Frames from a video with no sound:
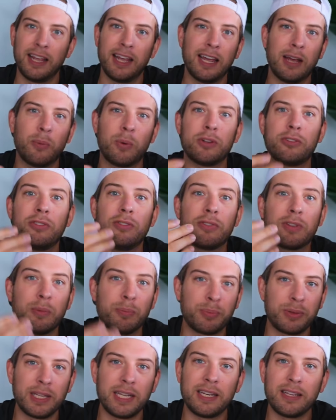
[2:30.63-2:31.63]
And once you've
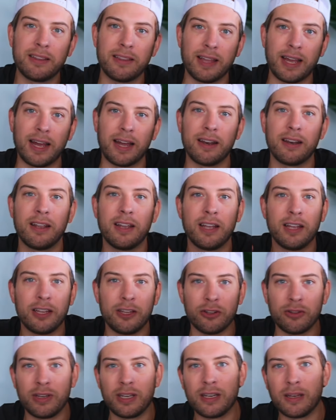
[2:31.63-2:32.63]
completed that,
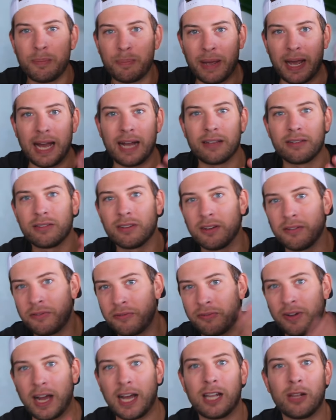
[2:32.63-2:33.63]
you'll need to pass a
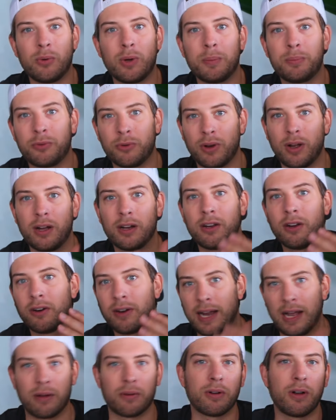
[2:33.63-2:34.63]
follow-up drug or
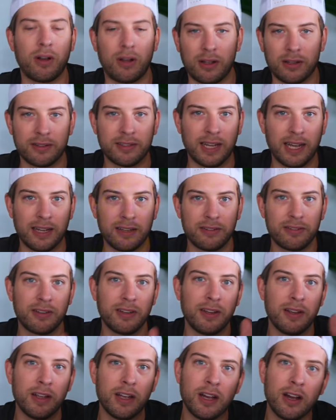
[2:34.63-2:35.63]
alcohol test.
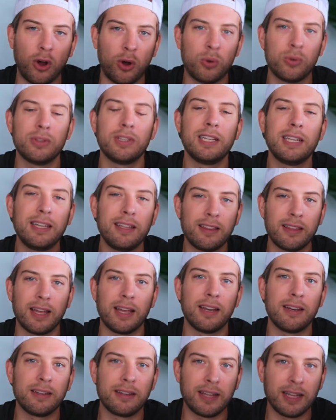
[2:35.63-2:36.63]
Only
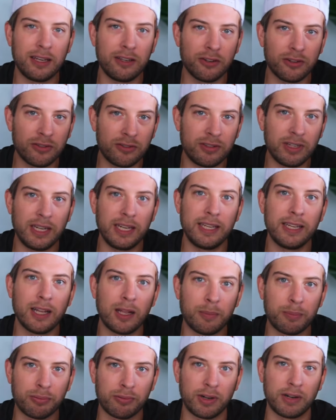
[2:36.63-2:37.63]
then can your C D
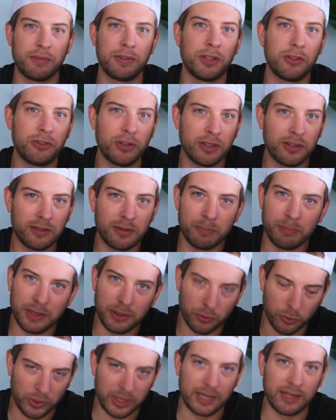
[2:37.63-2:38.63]
L privileges be
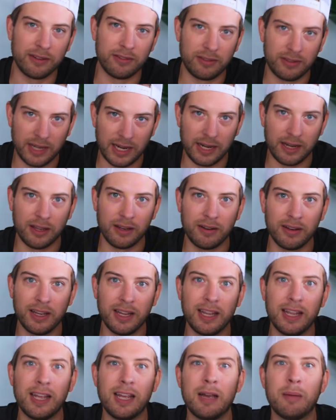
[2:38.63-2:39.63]
reinstated.
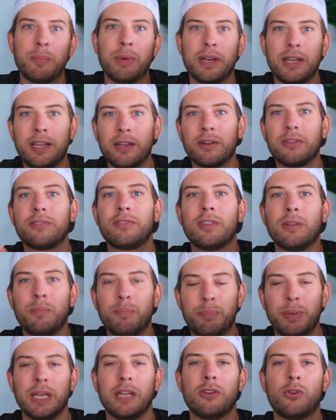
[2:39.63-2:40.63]
But here's the
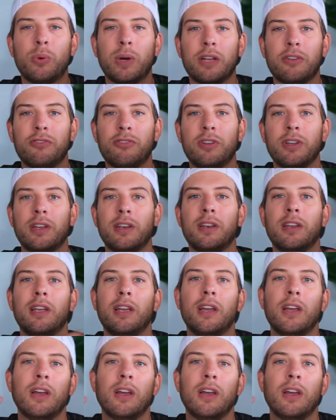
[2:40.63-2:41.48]
big question.